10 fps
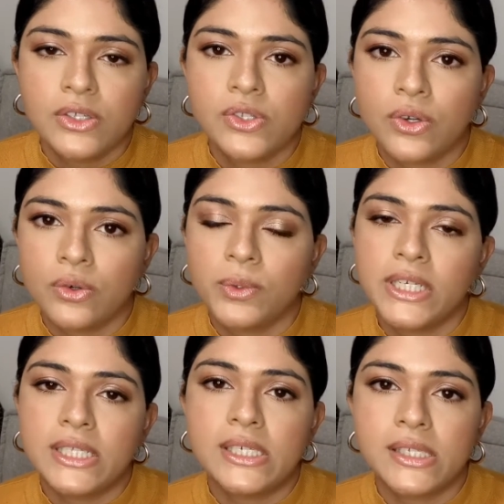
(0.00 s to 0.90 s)
So we
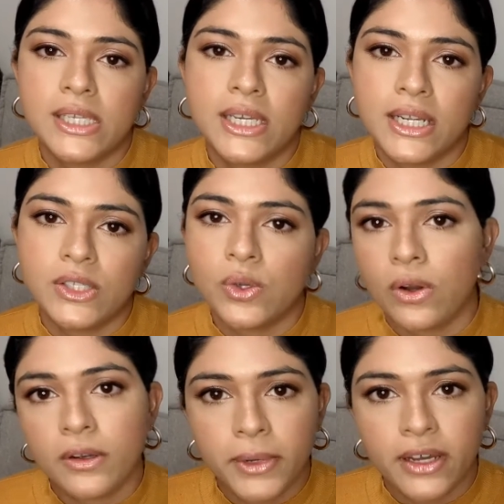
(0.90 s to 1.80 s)
need to sit and
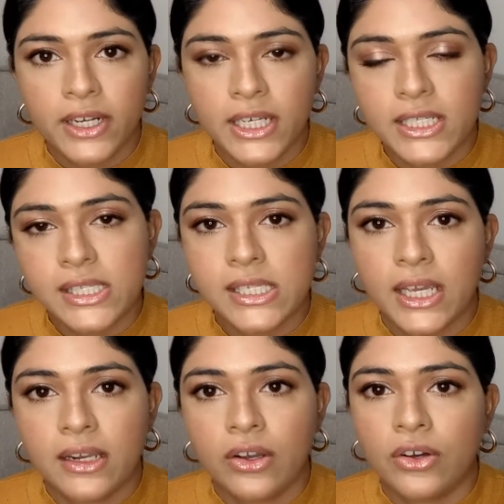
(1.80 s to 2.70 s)
talk about it
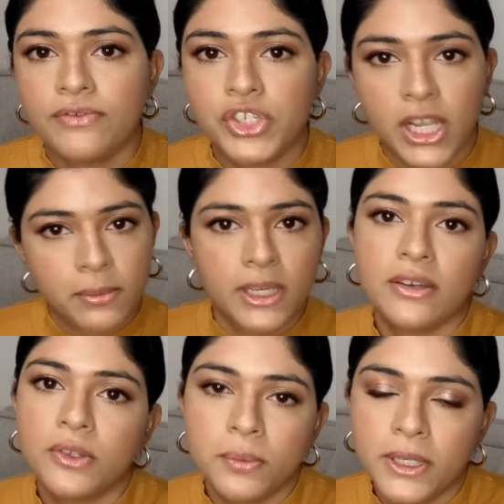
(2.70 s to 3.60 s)
instead of shaming
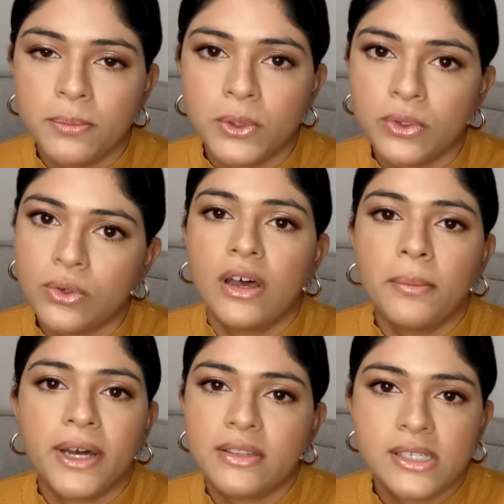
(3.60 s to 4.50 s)
other people
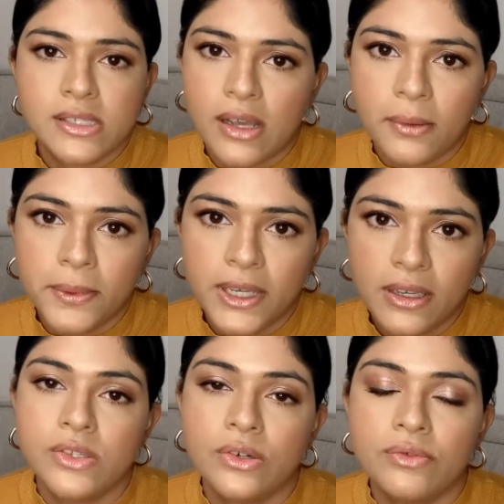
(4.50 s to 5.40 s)
about this topic.
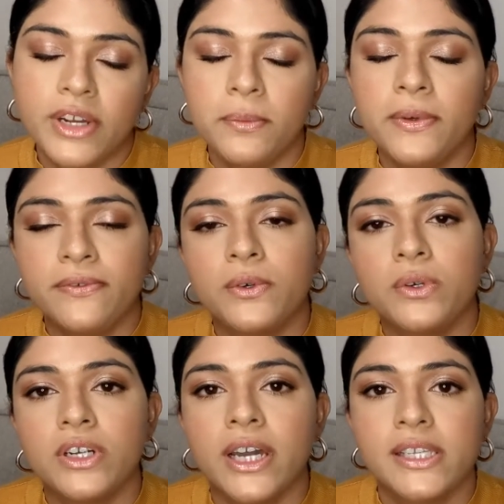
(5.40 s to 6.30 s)
So right
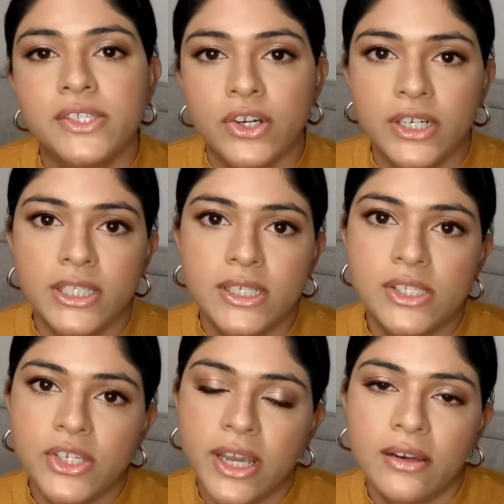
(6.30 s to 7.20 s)
before I started
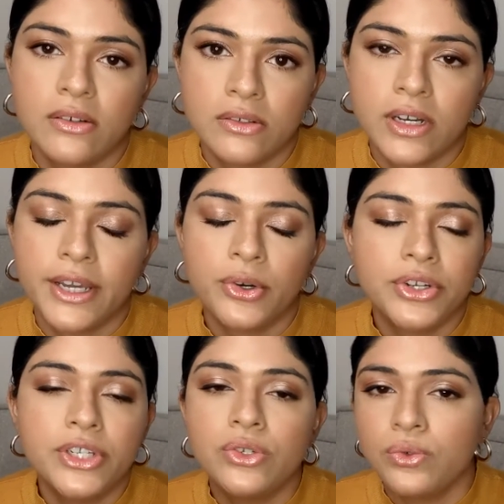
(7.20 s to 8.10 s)
this channel, I
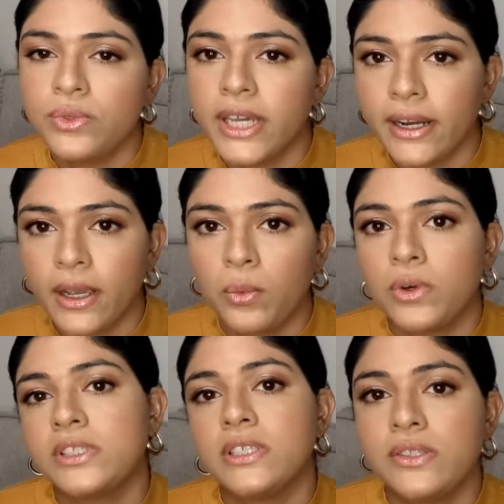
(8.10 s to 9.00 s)
already knew that I
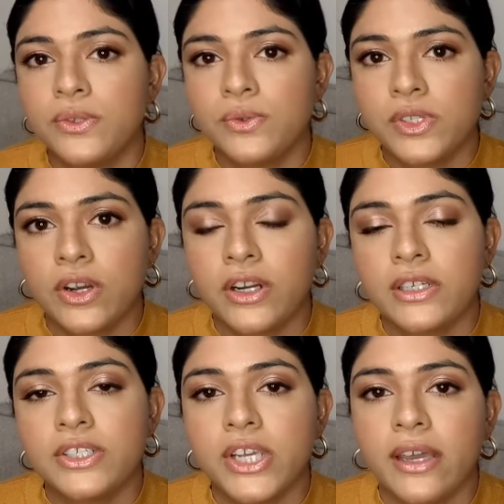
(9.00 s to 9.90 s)
wanted to start
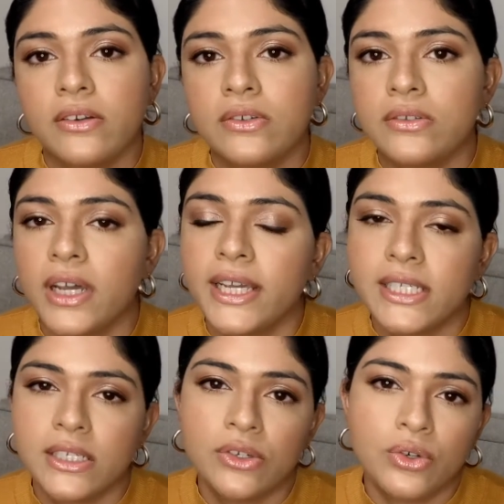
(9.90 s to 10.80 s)
a channel. I
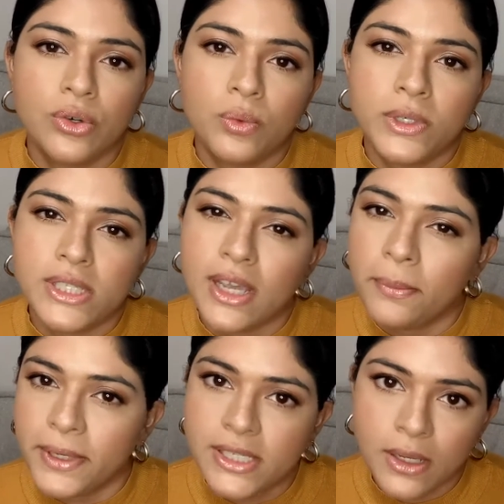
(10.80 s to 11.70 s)
didn't know what
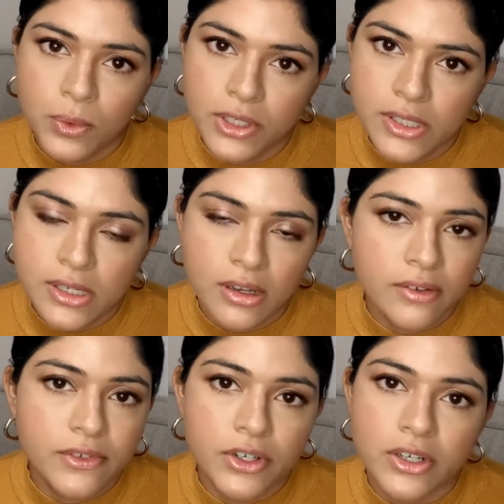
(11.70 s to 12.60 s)
topics I wanted to
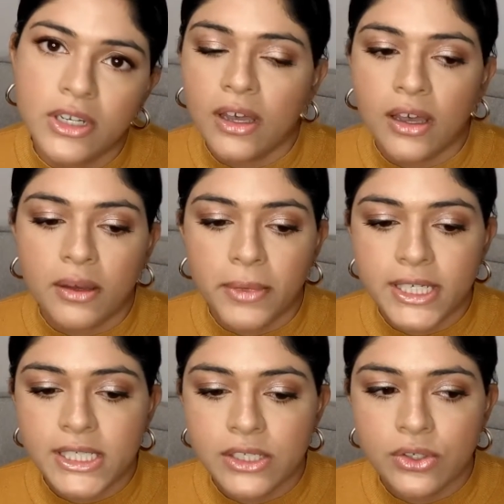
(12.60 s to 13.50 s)
cover. I
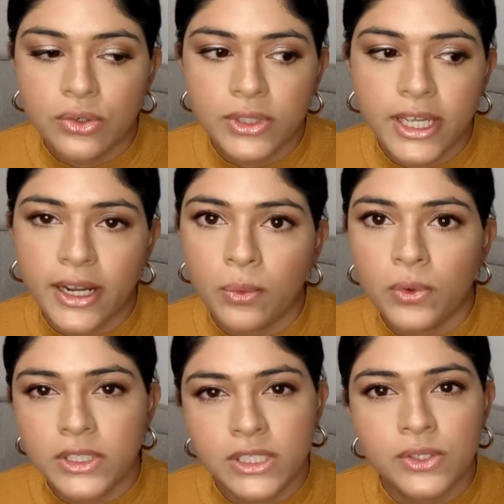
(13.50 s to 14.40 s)
did know that I
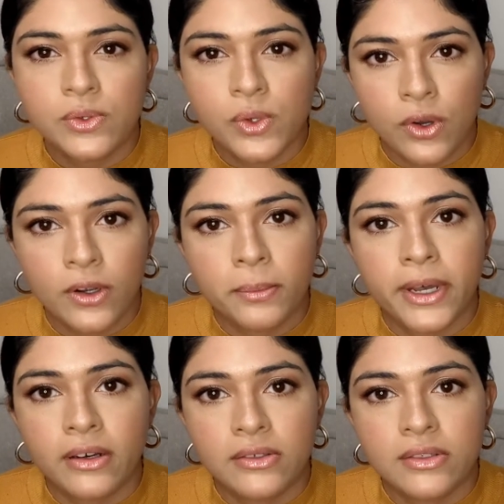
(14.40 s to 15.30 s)
wanted to talk
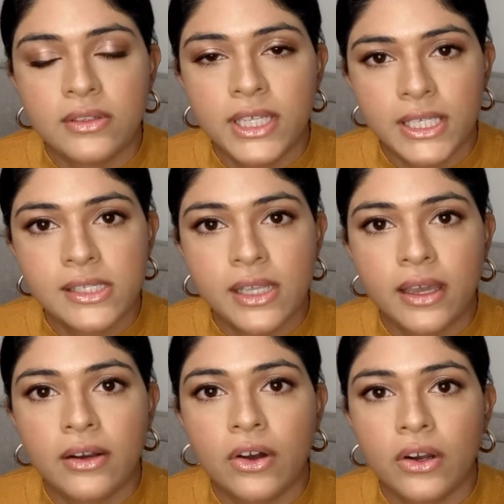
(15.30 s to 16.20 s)
about things
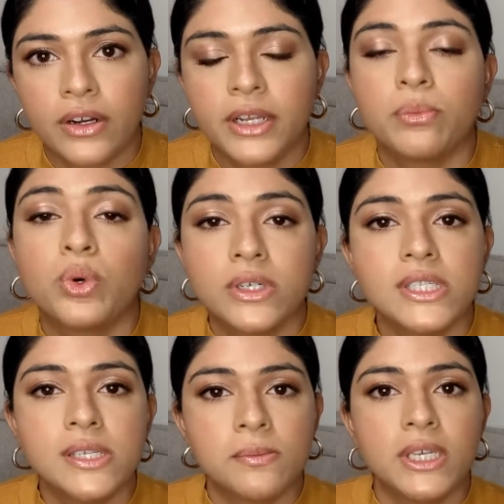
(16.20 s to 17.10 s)
that are important
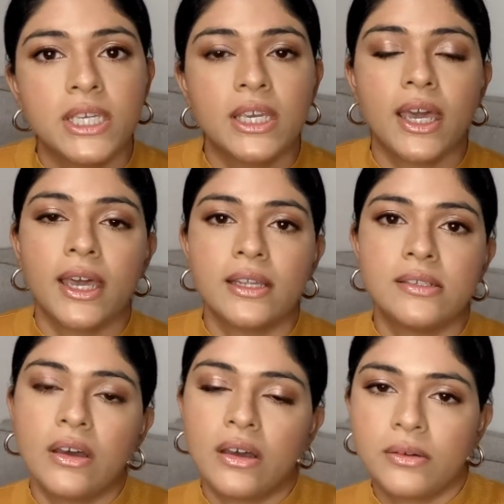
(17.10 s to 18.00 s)
to me
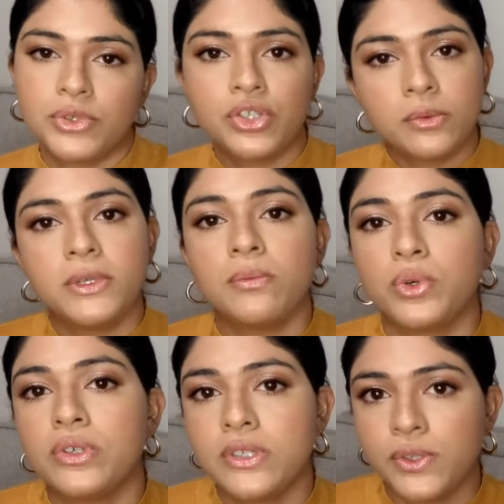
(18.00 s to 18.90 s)
and should be
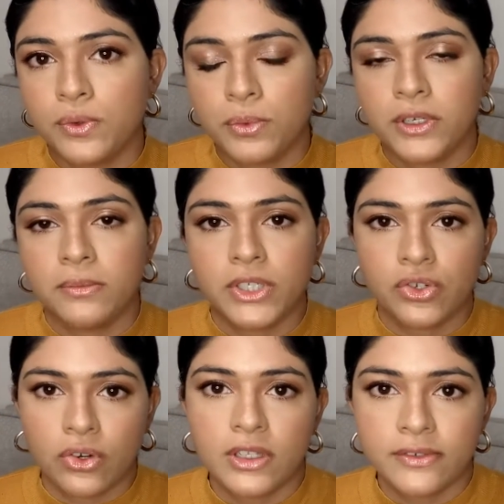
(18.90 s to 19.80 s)
important to pretty much
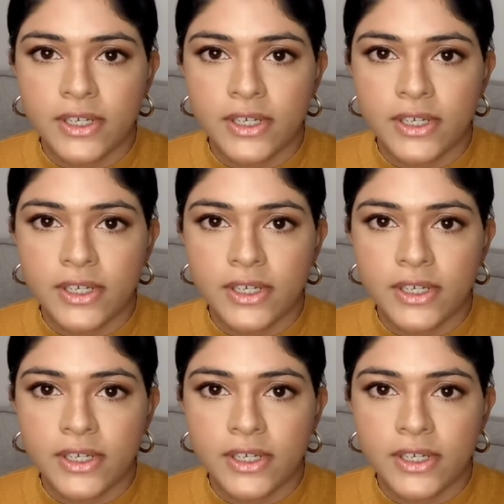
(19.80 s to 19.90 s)
all of